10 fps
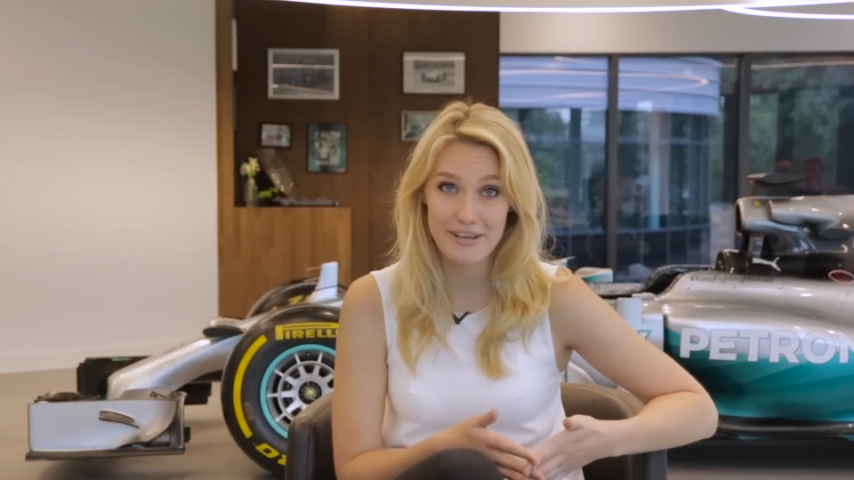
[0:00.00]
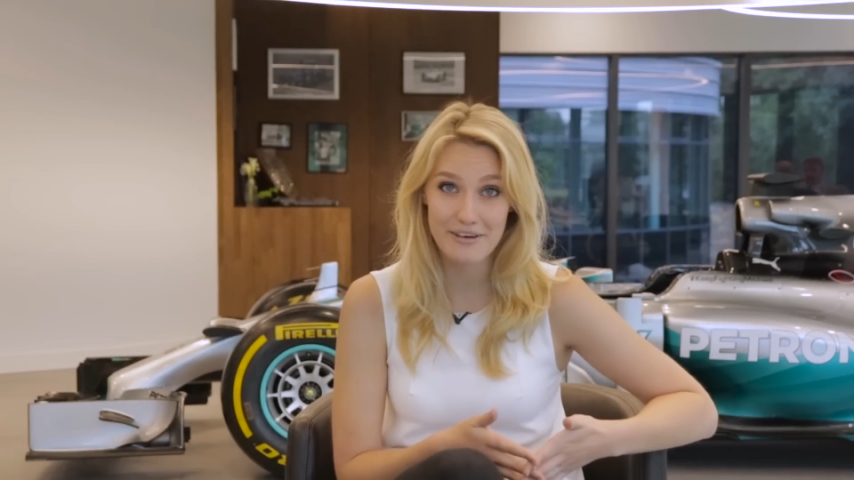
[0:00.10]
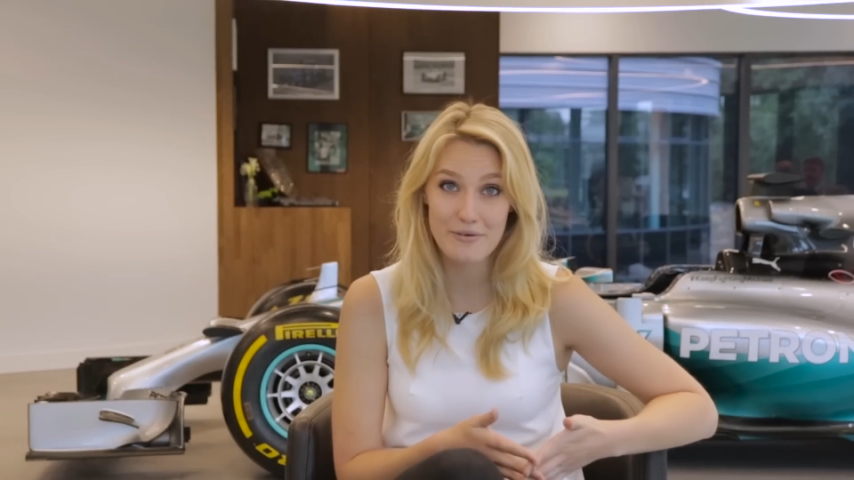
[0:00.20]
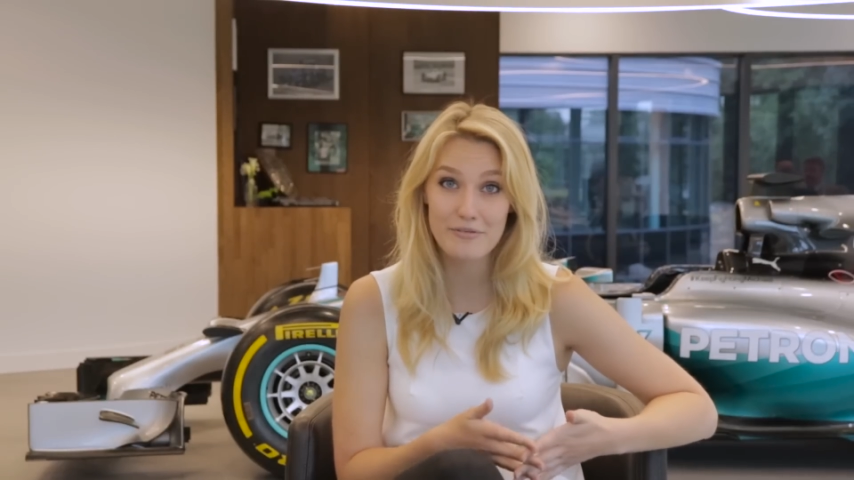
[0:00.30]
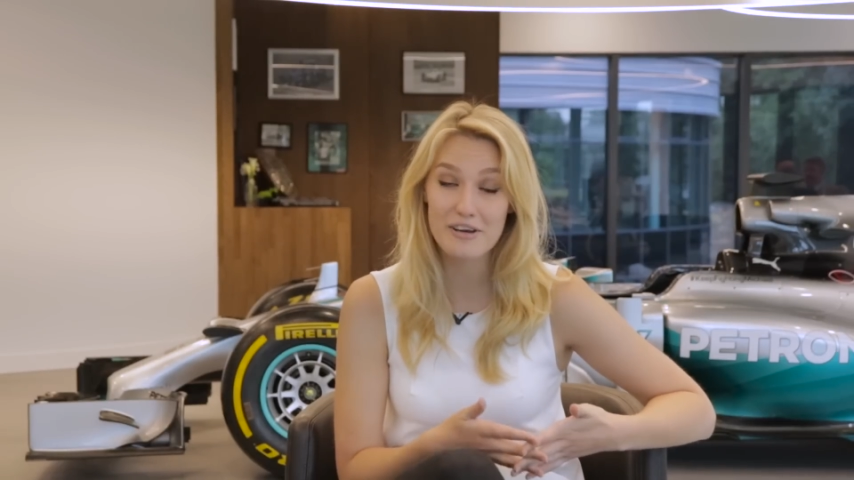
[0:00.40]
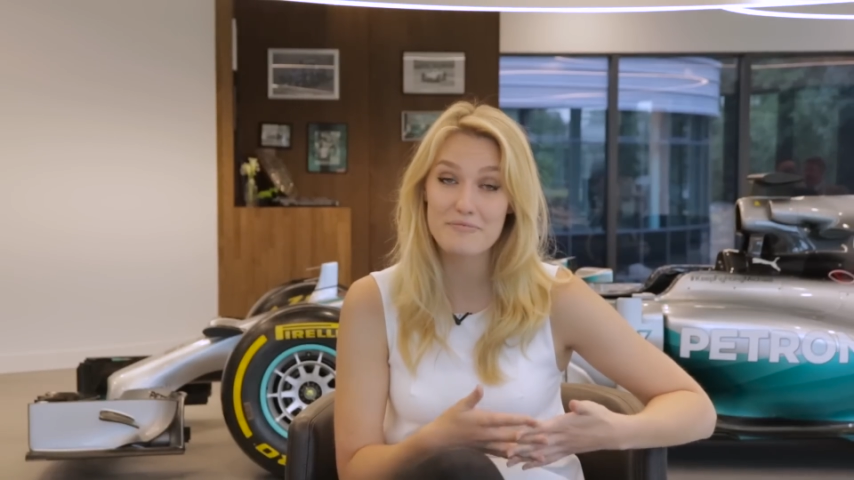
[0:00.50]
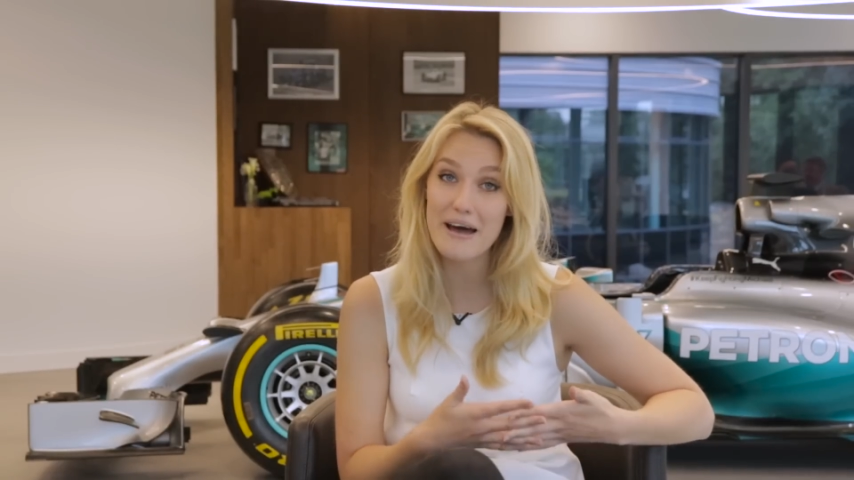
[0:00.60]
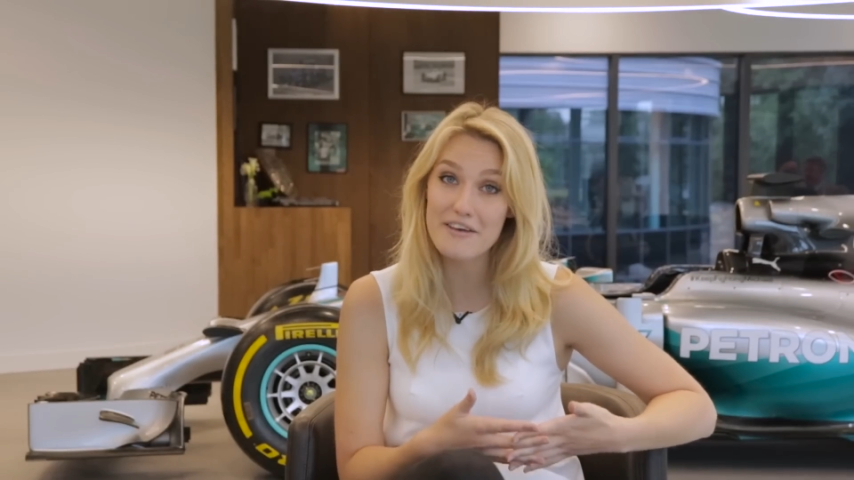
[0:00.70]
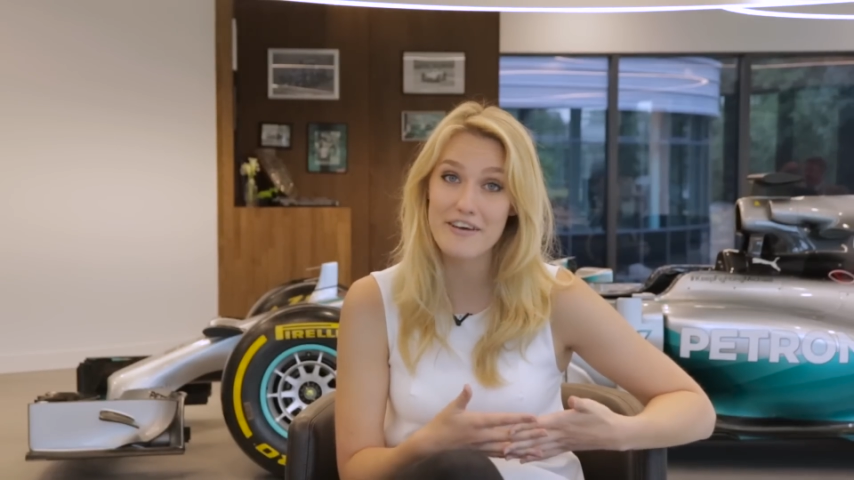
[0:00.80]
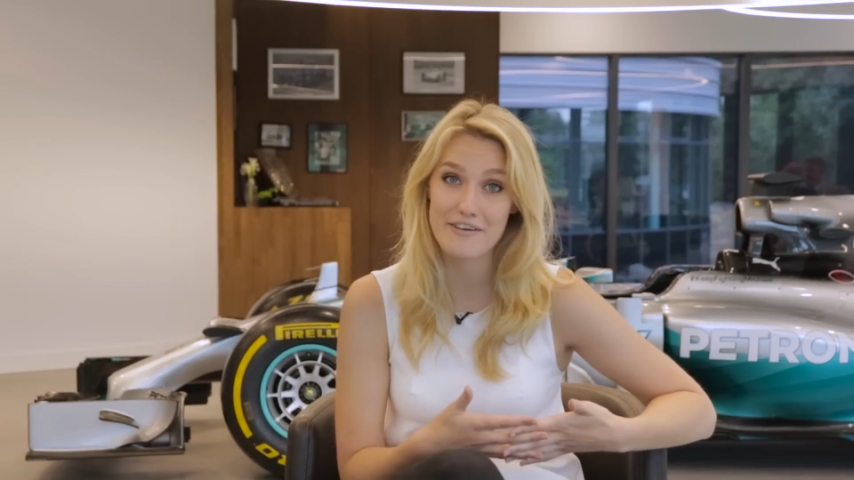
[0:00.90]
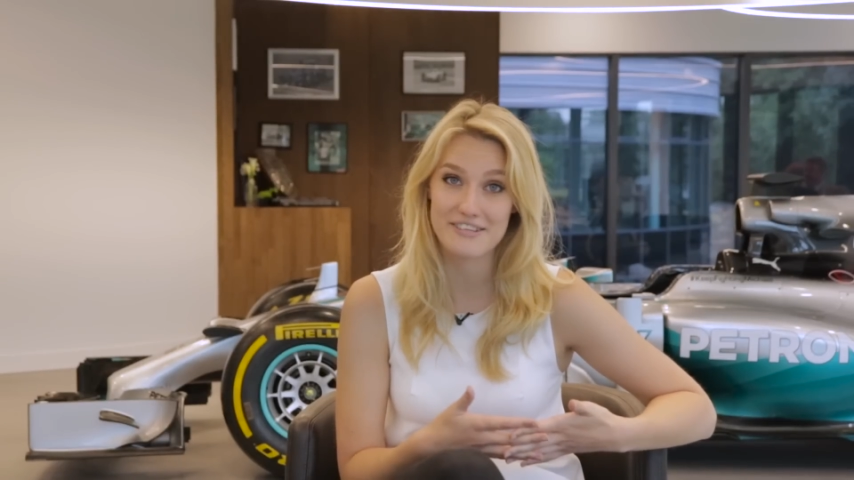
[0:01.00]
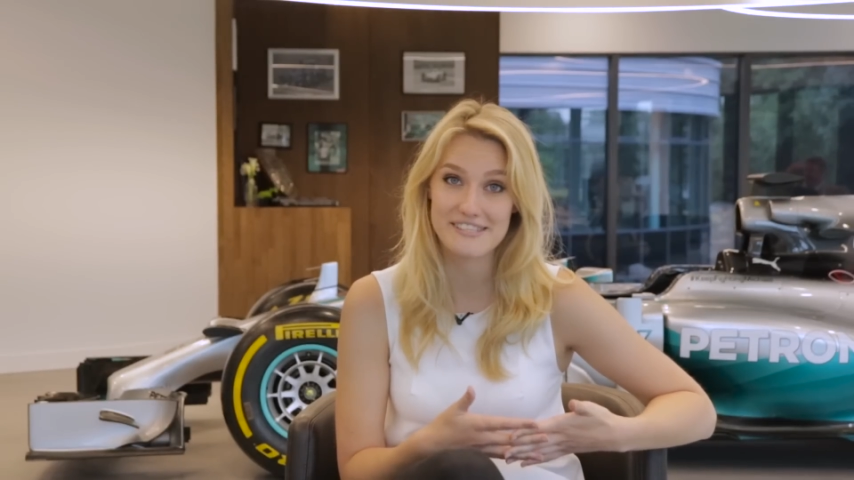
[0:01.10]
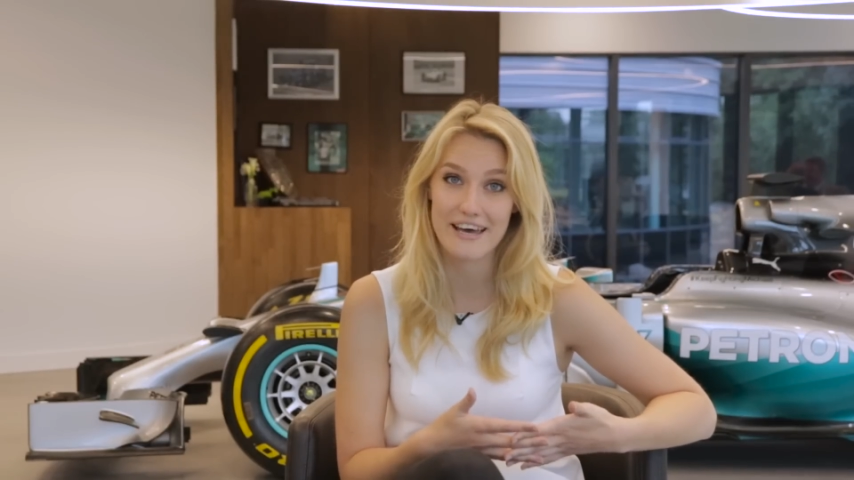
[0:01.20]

in with one of my favorite